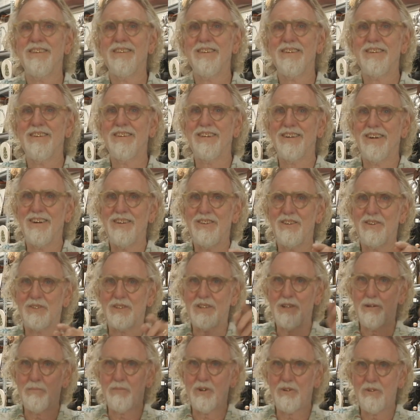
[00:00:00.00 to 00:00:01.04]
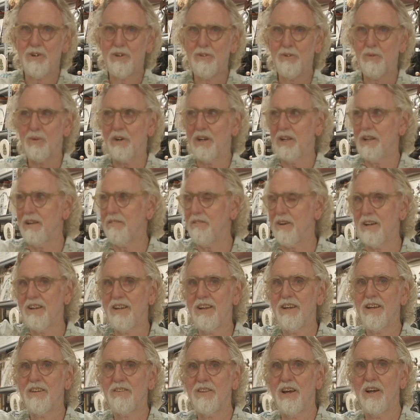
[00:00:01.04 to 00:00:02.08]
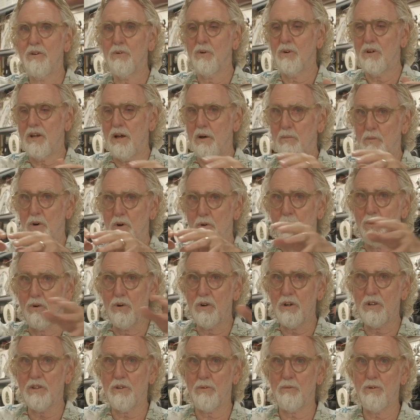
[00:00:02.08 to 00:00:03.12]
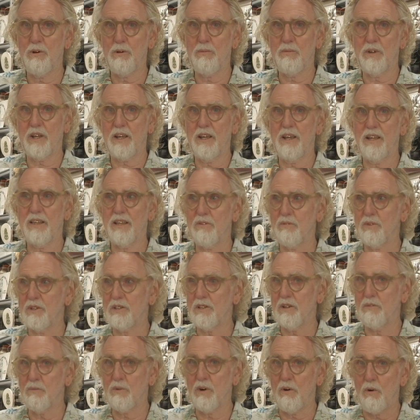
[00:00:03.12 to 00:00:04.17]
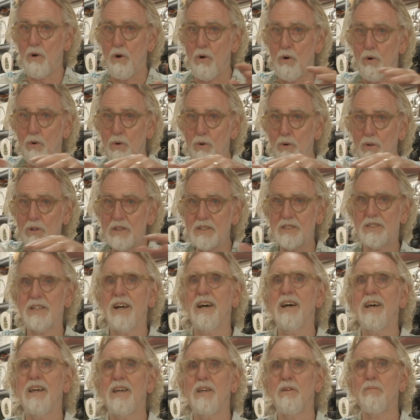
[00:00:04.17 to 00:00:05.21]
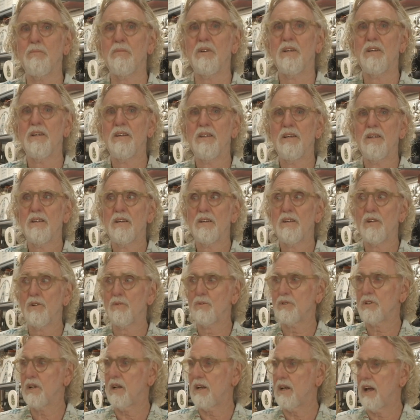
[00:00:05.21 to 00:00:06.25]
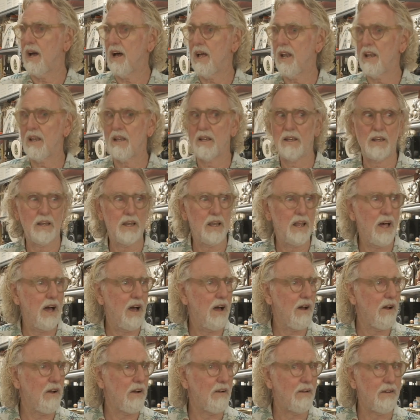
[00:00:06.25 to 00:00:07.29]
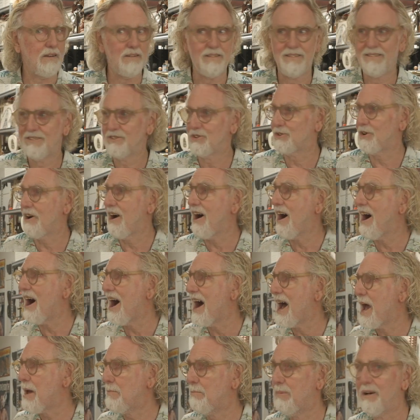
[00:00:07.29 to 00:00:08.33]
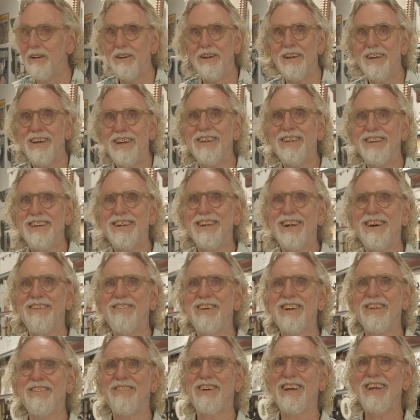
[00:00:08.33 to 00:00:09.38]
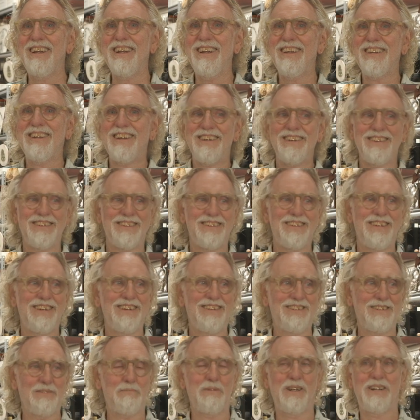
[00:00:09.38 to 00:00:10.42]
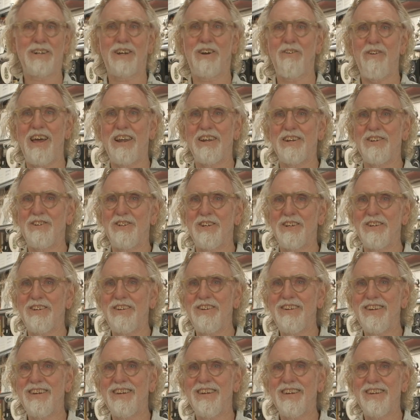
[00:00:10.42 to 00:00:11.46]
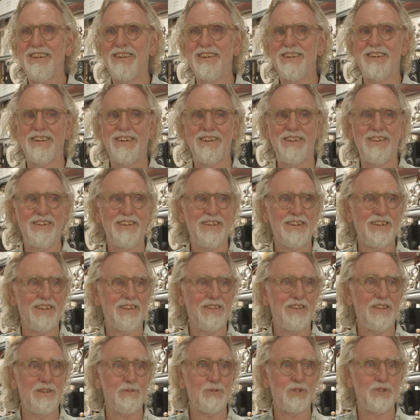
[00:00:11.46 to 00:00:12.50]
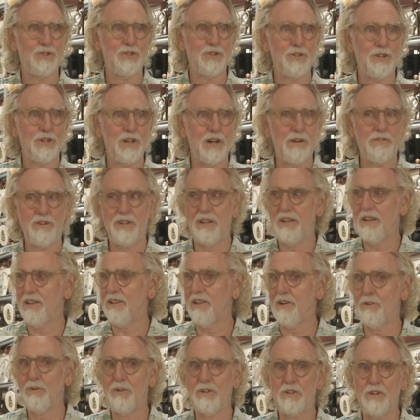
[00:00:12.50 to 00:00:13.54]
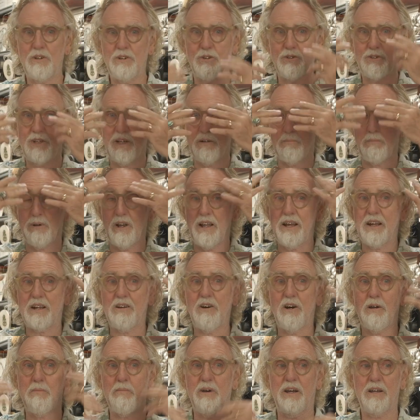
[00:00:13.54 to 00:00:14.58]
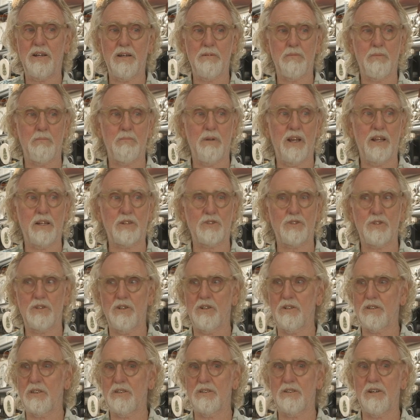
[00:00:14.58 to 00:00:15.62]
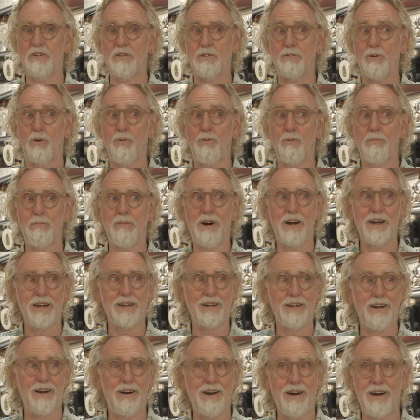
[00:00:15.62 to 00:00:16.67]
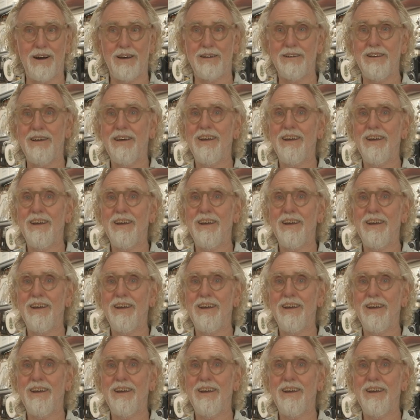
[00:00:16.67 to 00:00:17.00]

You know, they're Timaru, whatever. And we're all in the room together, and we were all the same. And it was like, hello, tribe. You know what I mean? There's a bit of gratitude, you know. There was Jude over there, and all the girls had black eye makeup and black stockings. I thought, oh my God.